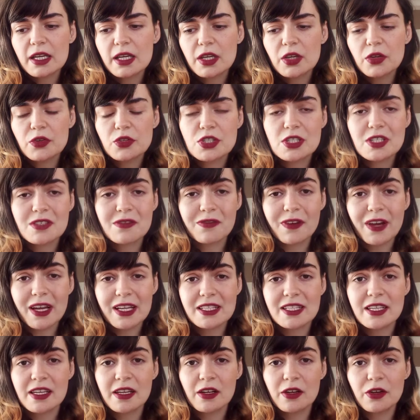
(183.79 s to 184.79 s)
you're just
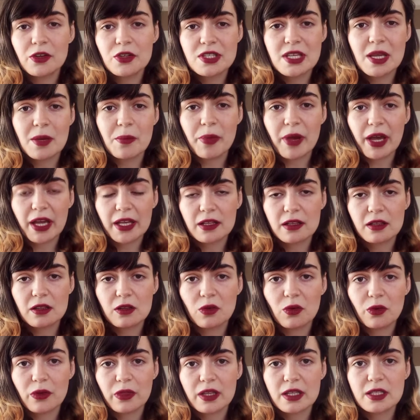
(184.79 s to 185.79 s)
fighting a losing battle
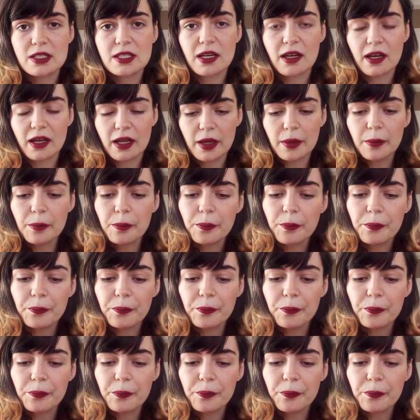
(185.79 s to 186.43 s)
all the time.